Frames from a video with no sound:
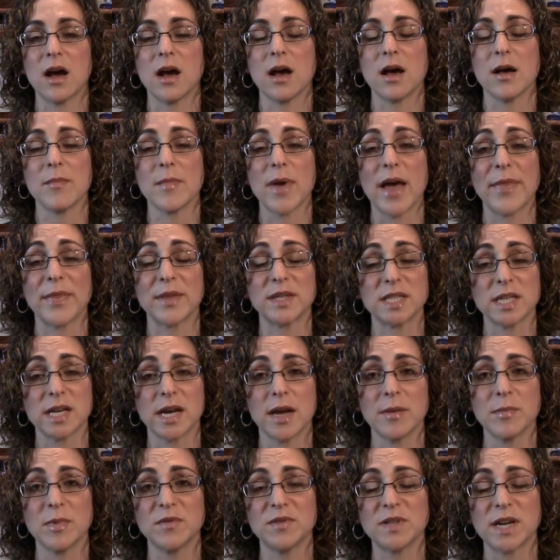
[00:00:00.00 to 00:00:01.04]
at the
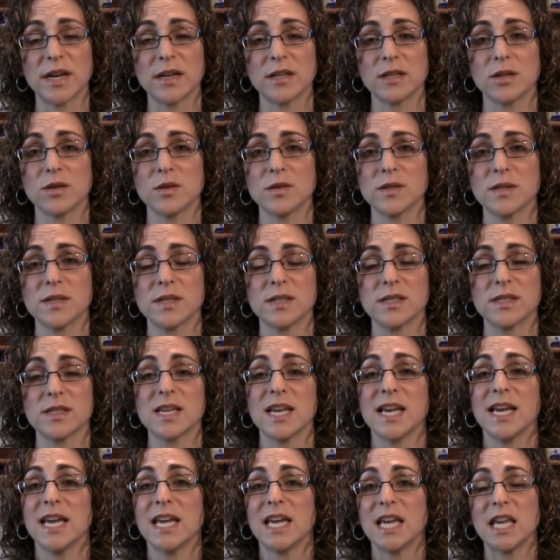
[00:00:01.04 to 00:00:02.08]
time of diagnosis,
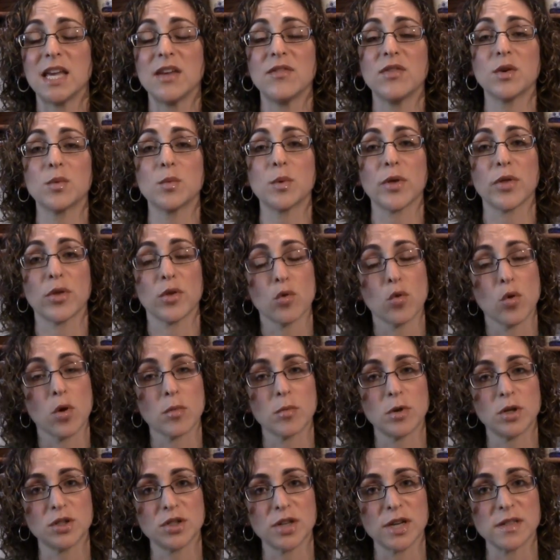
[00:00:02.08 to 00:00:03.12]
even with
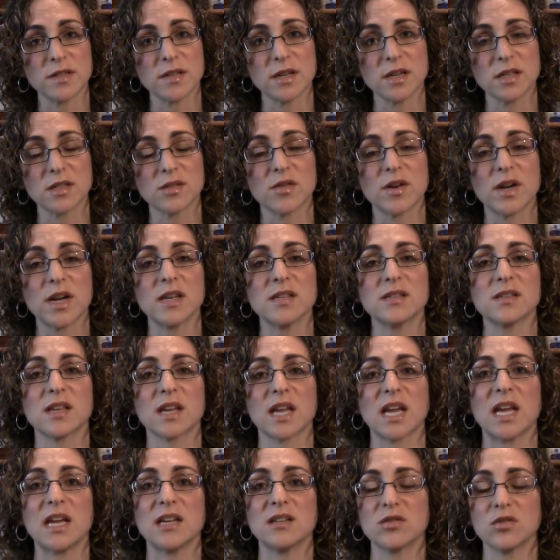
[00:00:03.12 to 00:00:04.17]
normal chest x-rays, the
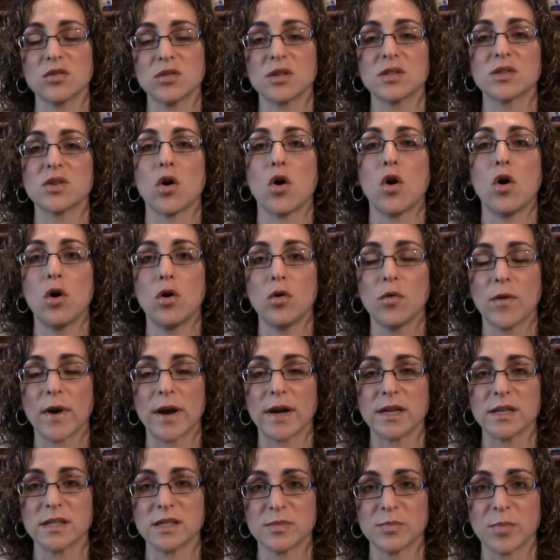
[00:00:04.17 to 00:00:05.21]
cancer is
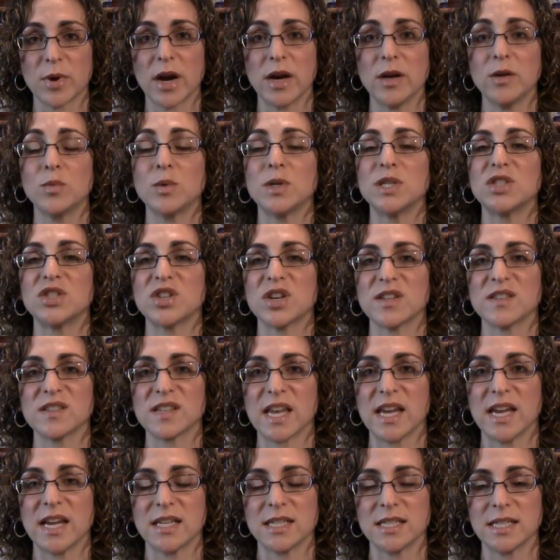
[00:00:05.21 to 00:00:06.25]
already spread. We just
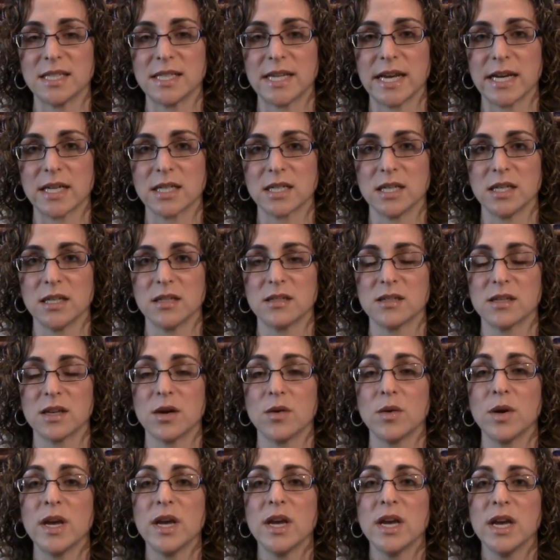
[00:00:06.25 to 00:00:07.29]
can't detect it.
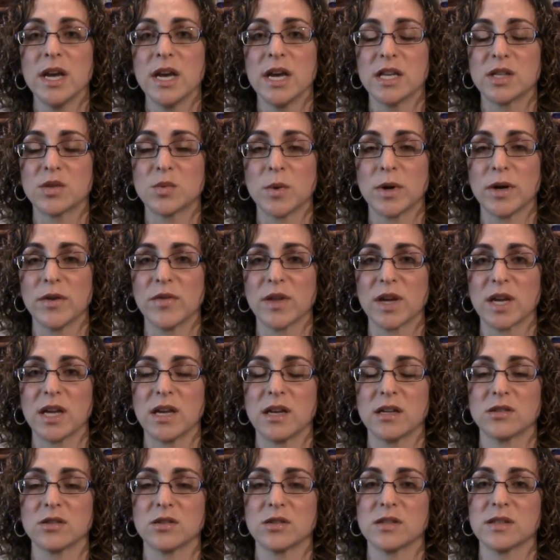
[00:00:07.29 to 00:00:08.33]
So it's one of the
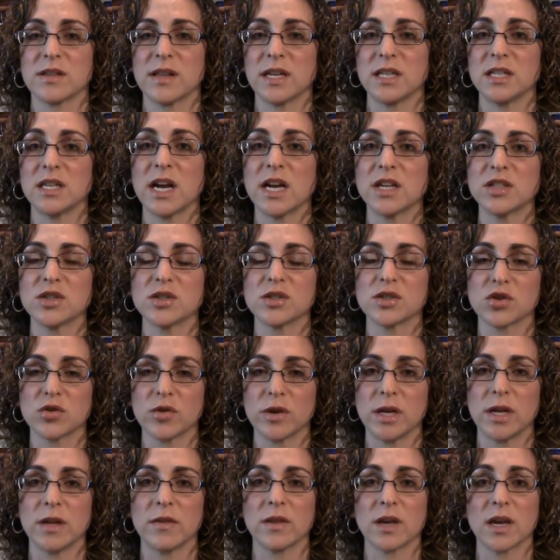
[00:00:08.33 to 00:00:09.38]
cancers that not just
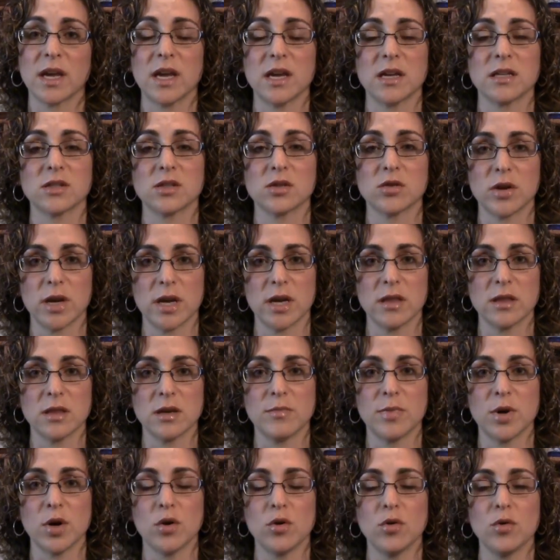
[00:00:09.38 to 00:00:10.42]
treating the cancer in the
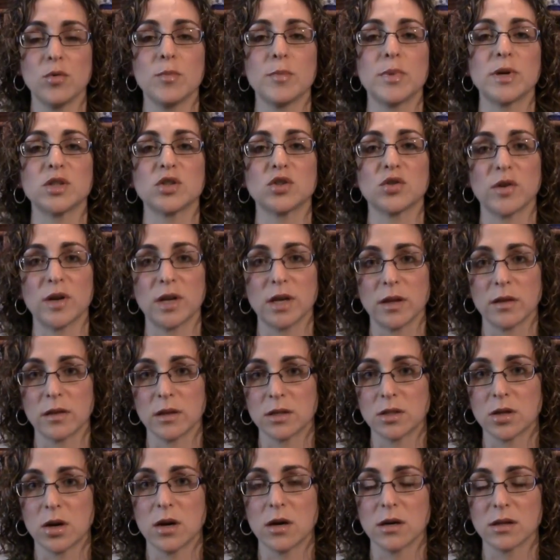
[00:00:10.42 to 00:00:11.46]
bone, but treating
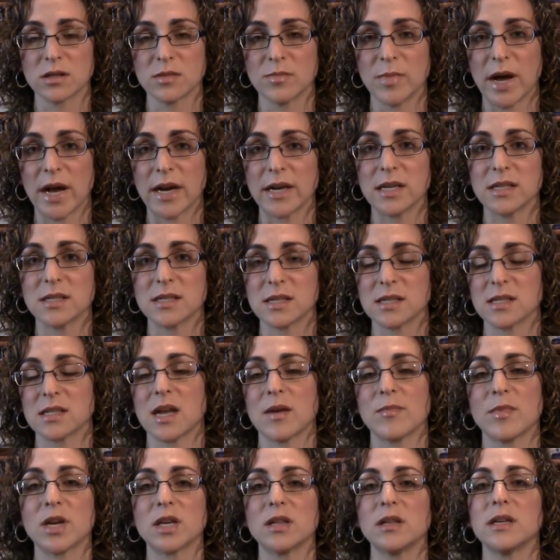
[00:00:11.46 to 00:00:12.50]
the dog's body
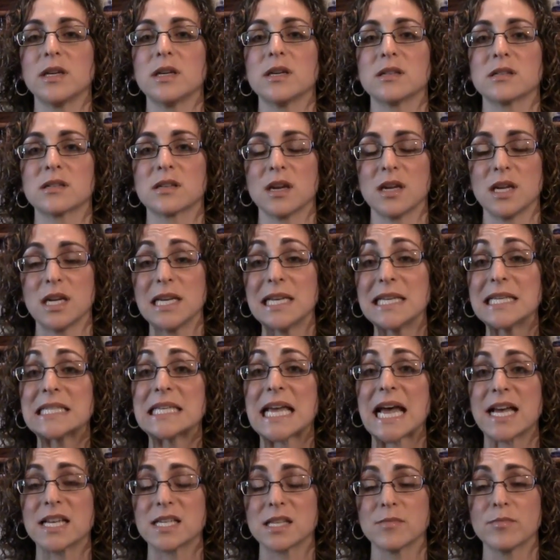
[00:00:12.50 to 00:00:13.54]
systemically is
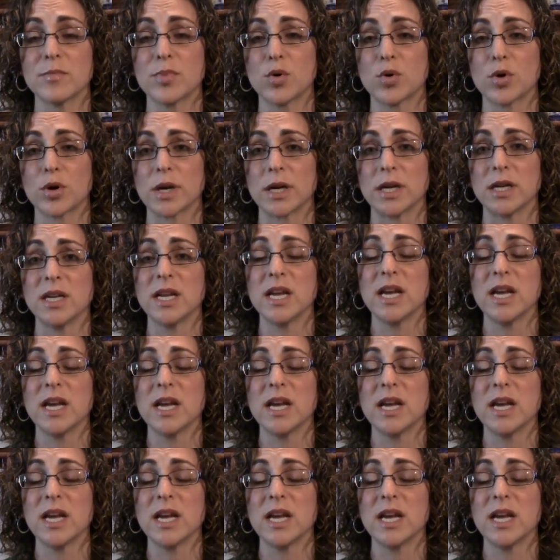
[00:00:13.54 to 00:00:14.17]
as important